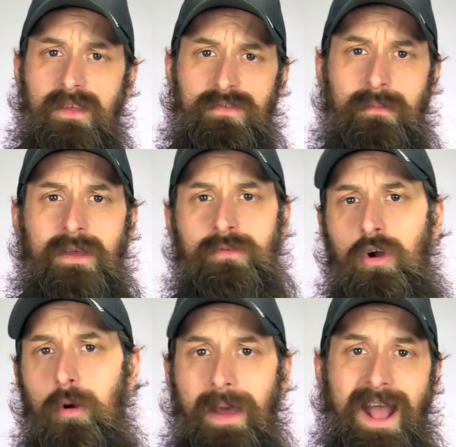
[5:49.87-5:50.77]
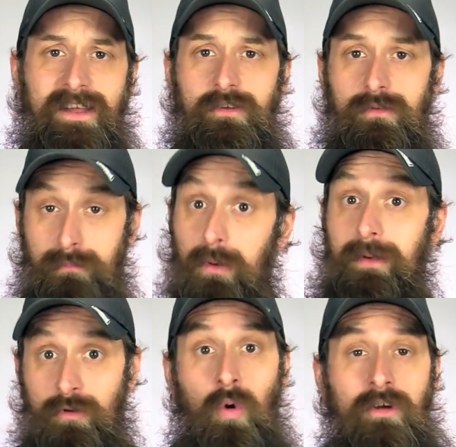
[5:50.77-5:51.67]
Sometimes I'll go back and put
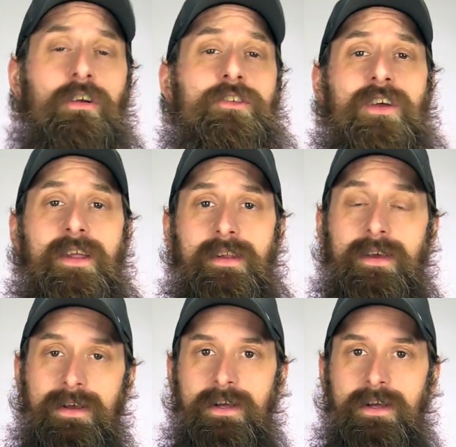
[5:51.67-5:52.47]
my torque wrench on it